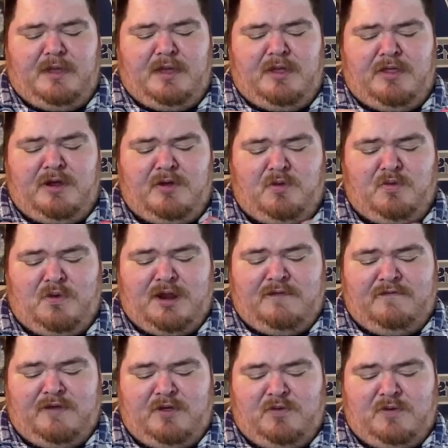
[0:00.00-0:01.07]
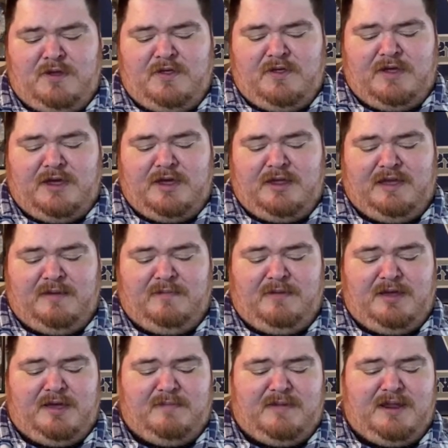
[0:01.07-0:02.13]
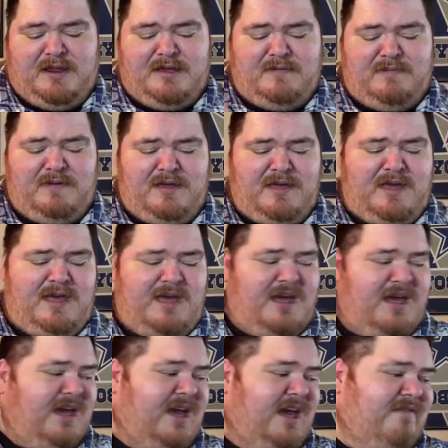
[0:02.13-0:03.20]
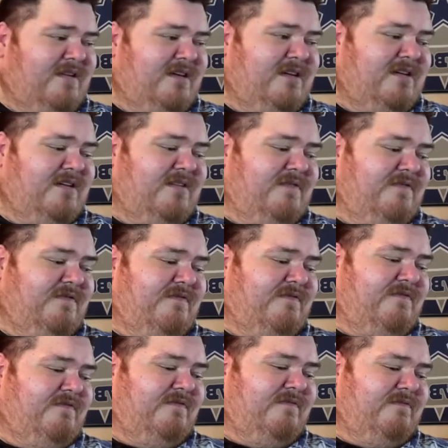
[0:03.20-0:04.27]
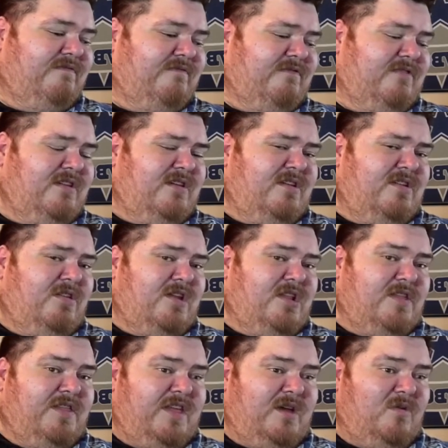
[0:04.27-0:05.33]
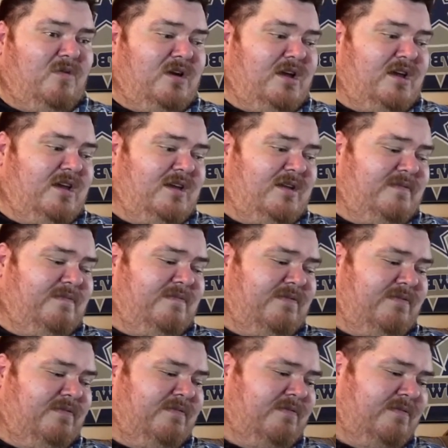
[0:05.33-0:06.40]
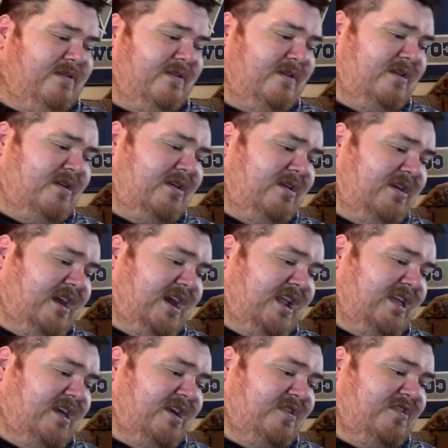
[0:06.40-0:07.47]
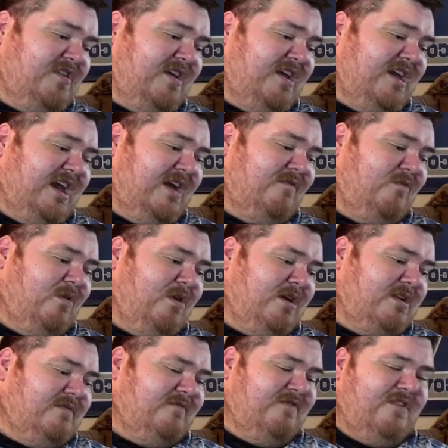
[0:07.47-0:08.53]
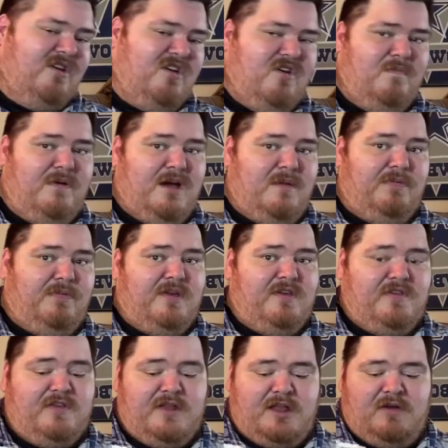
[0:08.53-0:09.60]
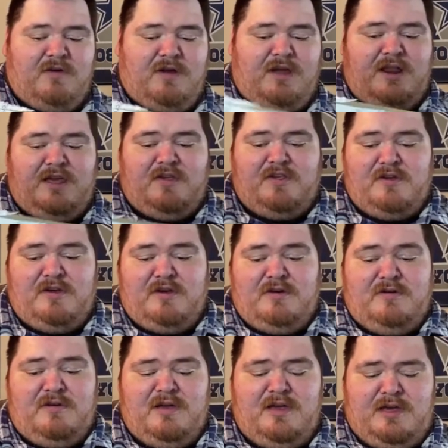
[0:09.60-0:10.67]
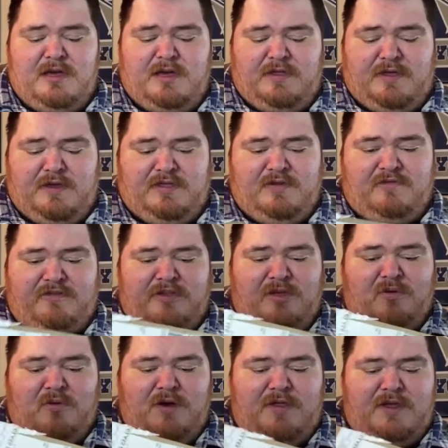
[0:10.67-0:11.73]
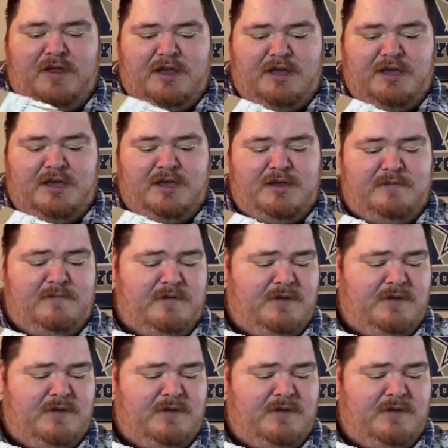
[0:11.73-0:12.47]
there's one of these ones that I have a little thing where I kind of I have one Funko Pop listed already, so I think for the one that I